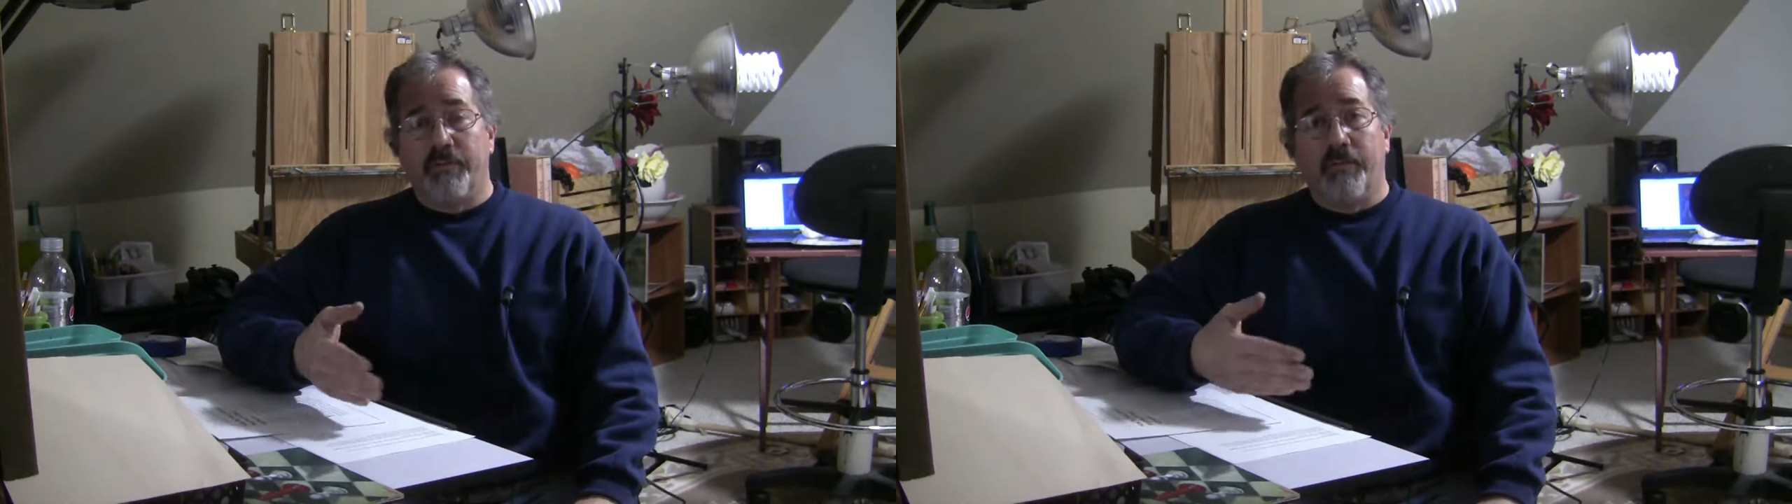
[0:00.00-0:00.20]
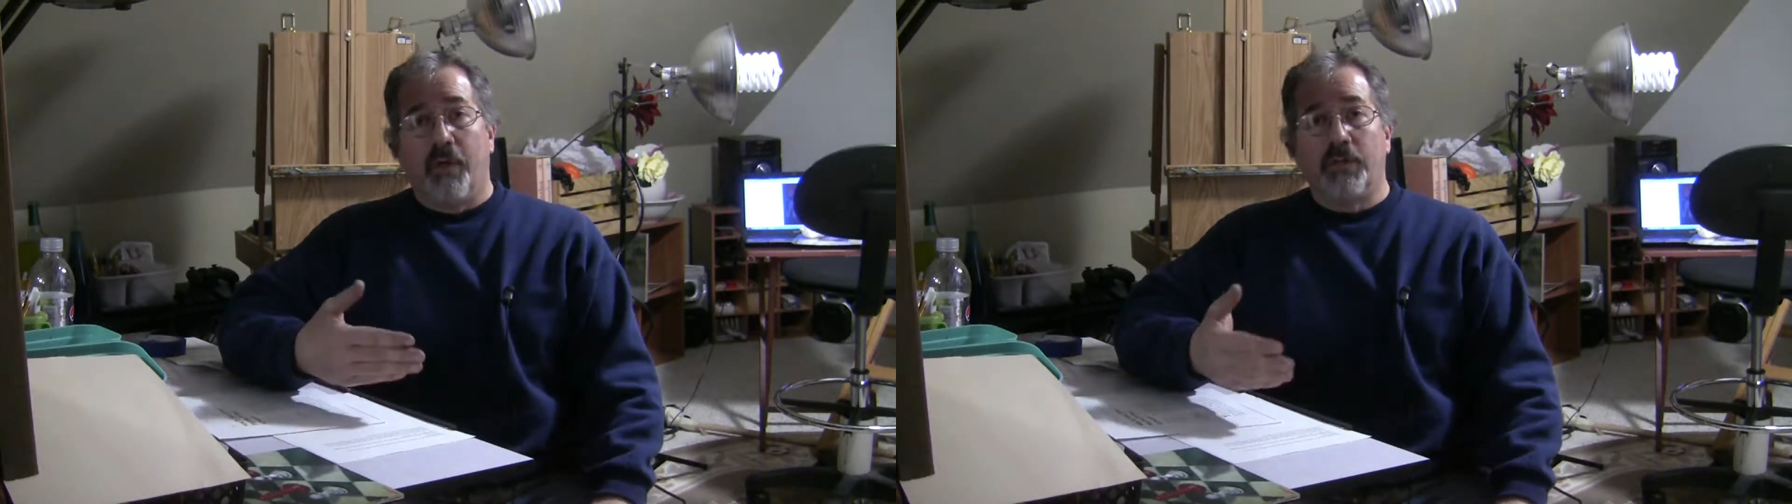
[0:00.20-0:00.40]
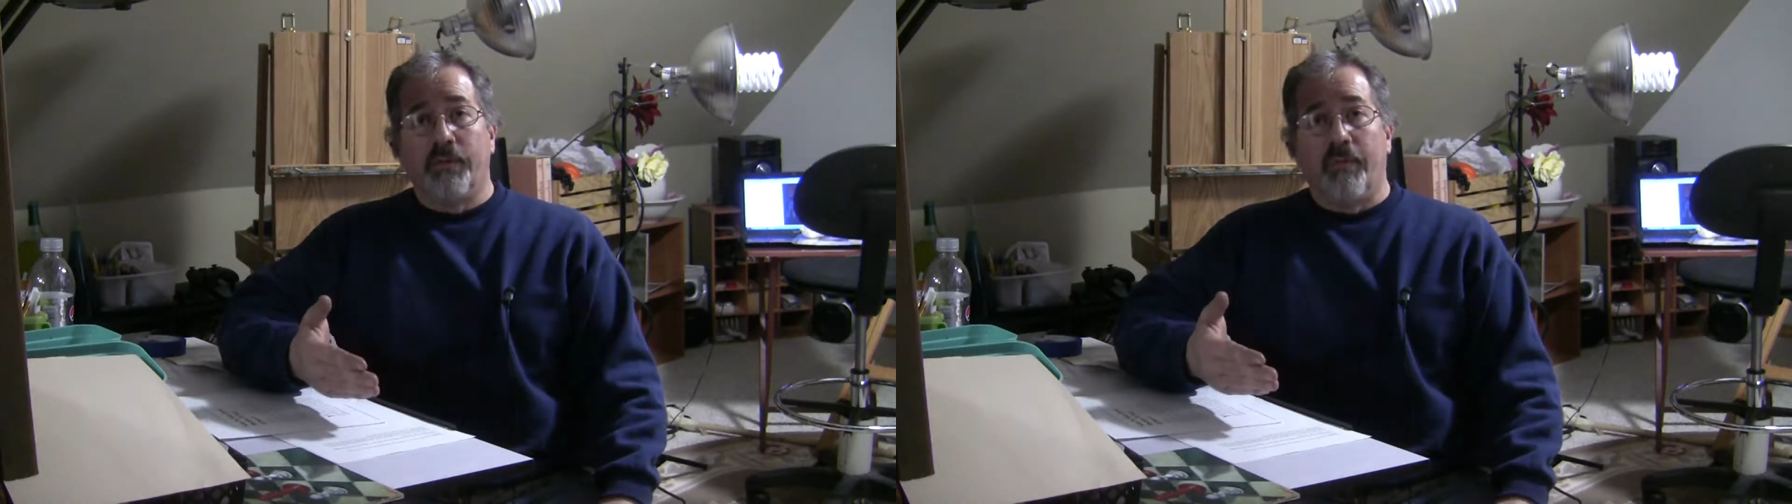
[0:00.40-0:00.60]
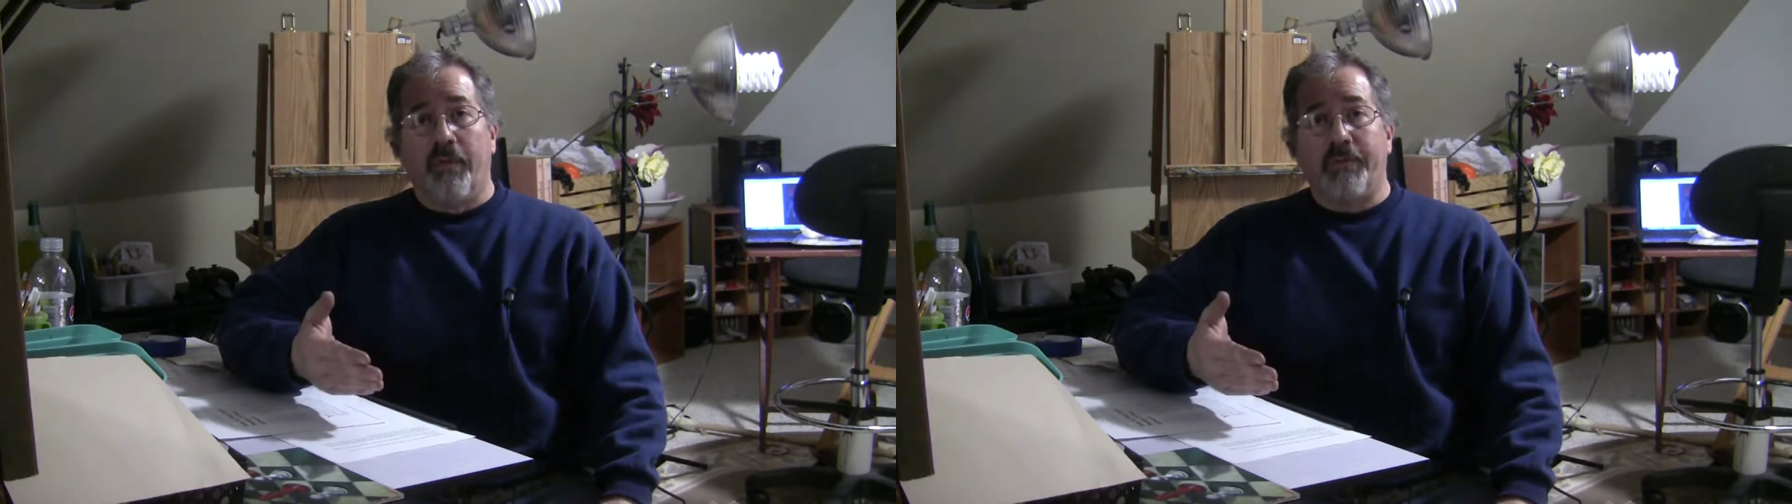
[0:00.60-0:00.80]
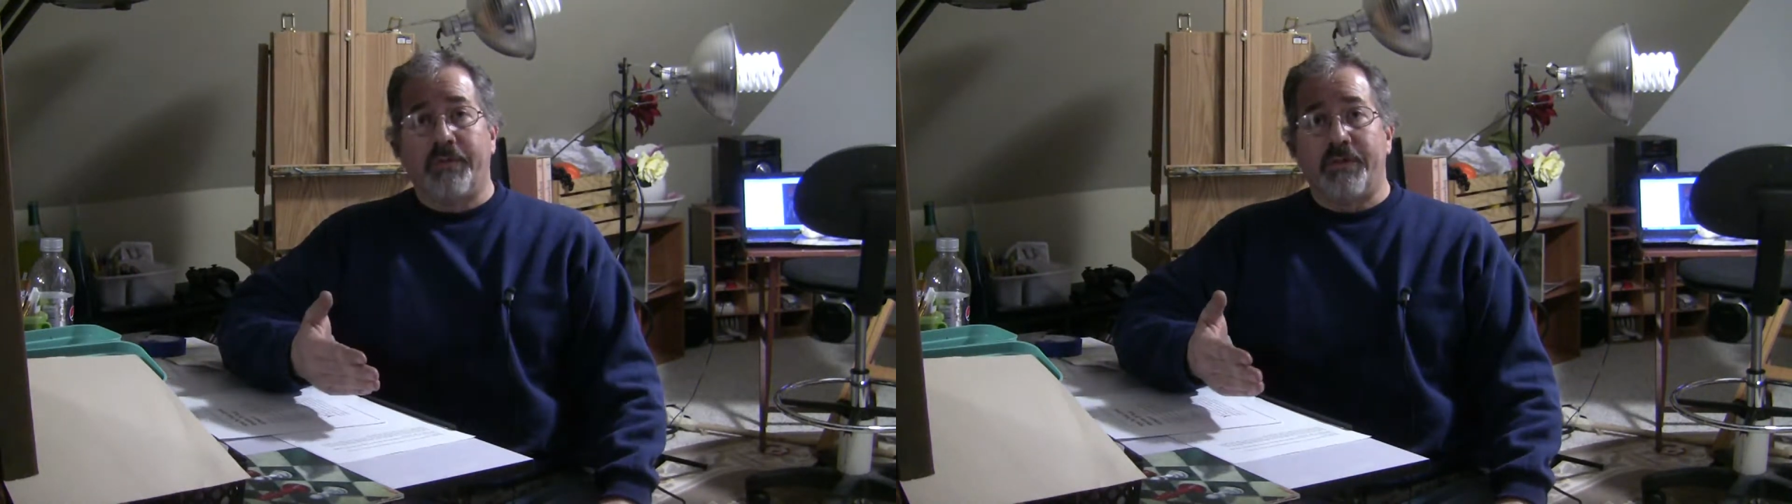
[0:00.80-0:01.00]
multiple
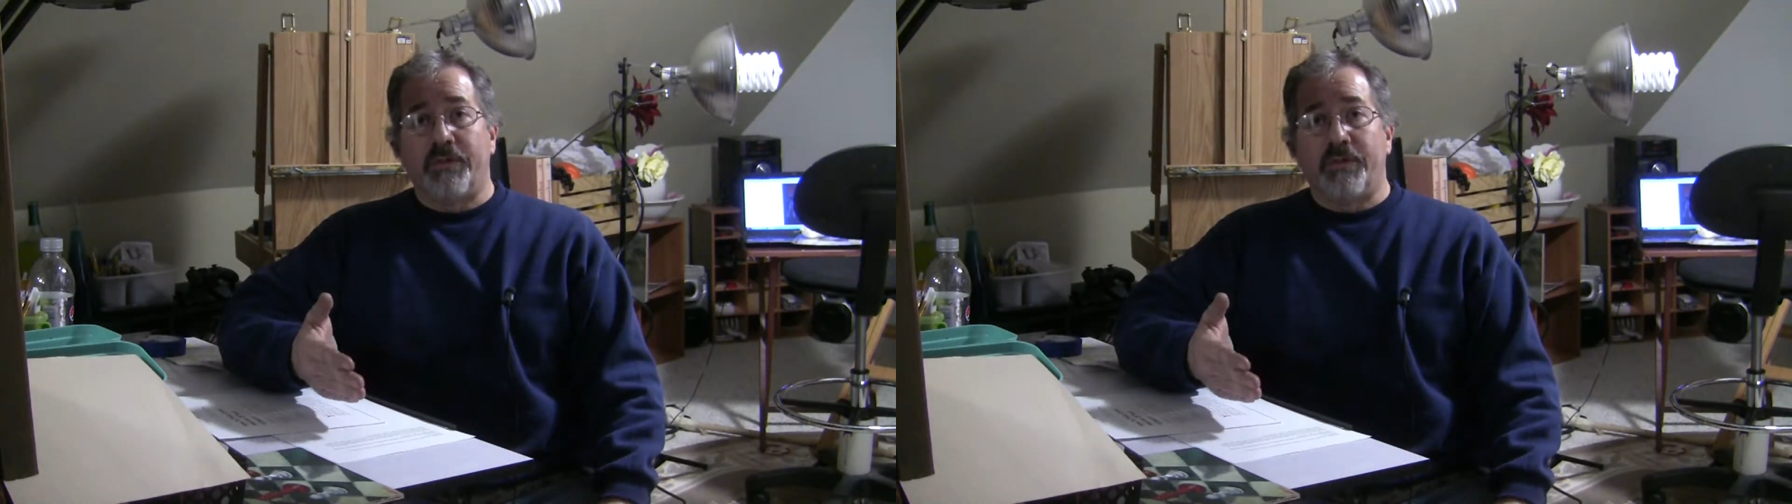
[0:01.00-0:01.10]
purposes.